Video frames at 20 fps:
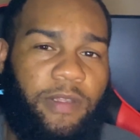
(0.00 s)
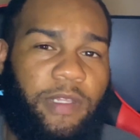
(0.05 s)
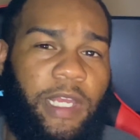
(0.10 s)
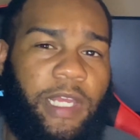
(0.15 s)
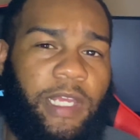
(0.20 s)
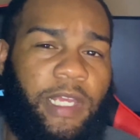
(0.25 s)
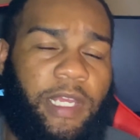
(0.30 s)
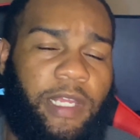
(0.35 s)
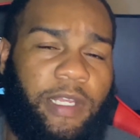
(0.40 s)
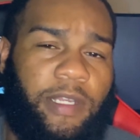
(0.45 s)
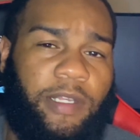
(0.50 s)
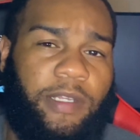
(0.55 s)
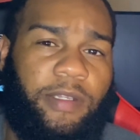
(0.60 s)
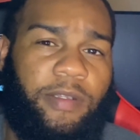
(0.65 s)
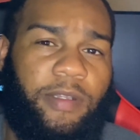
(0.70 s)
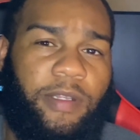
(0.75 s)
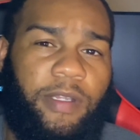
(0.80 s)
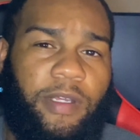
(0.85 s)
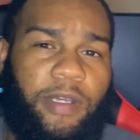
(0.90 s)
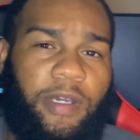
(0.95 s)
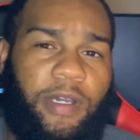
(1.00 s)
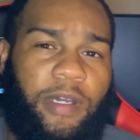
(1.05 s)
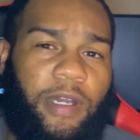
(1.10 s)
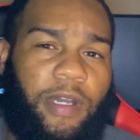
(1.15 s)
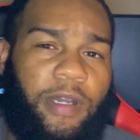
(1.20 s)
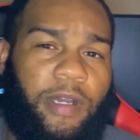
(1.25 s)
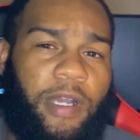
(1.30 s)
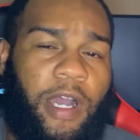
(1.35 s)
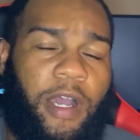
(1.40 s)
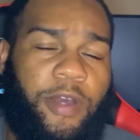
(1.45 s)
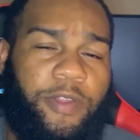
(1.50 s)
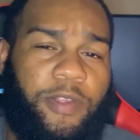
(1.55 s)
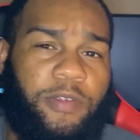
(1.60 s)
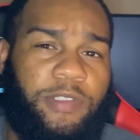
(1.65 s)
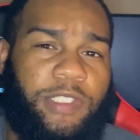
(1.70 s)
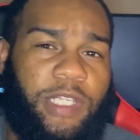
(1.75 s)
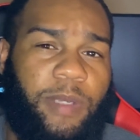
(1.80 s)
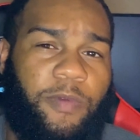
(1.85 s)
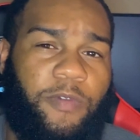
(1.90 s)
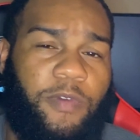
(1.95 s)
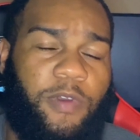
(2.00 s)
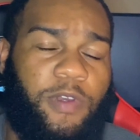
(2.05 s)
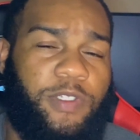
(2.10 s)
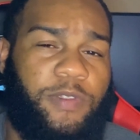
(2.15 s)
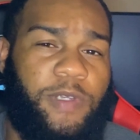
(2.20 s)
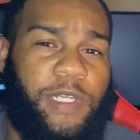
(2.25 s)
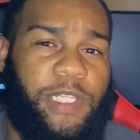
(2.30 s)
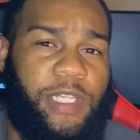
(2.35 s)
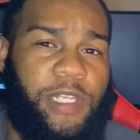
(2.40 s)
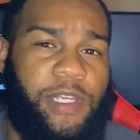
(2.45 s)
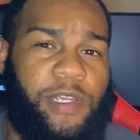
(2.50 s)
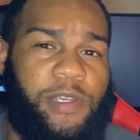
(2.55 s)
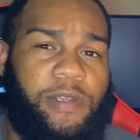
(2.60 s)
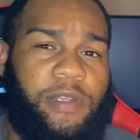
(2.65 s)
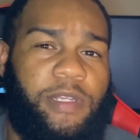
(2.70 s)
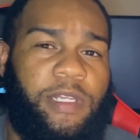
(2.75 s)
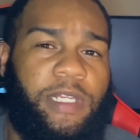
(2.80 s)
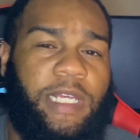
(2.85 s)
and all those type of roles right there,